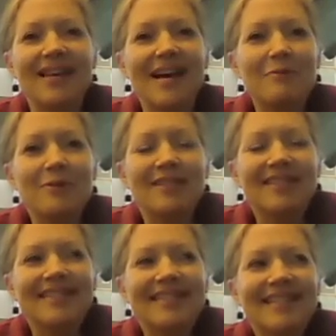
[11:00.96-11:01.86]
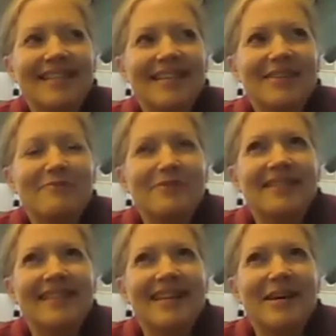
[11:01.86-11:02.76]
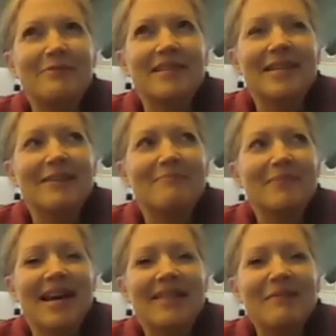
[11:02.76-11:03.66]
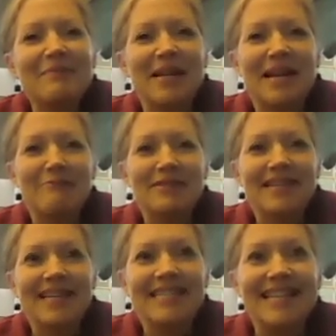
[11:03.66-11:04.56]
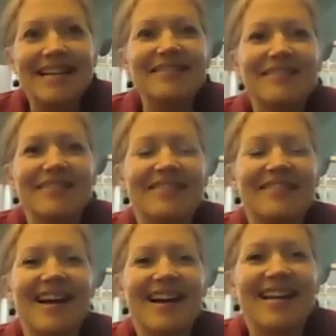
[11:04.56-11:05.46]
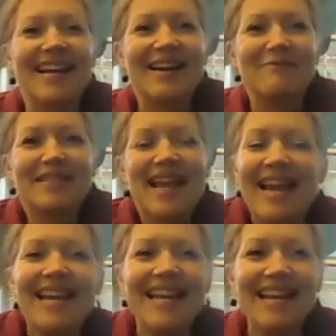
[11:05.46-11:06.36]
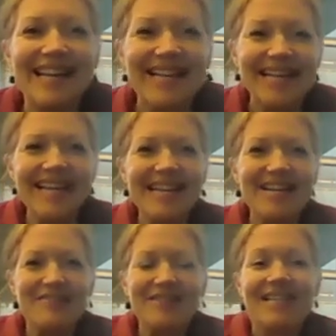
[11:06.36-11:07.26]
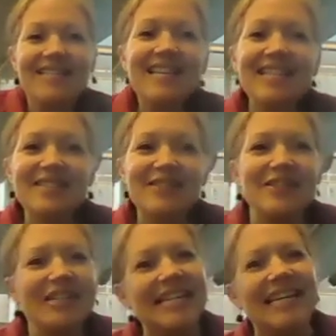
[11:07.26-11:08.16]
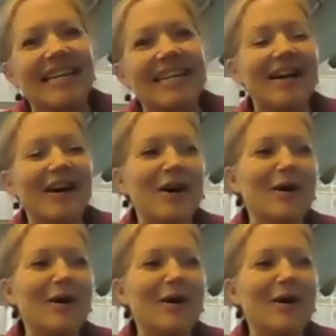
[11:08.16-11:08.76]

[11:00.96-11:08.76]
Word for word: Like I was in my element. I was like a dancer, and I was taking, you know, dance history and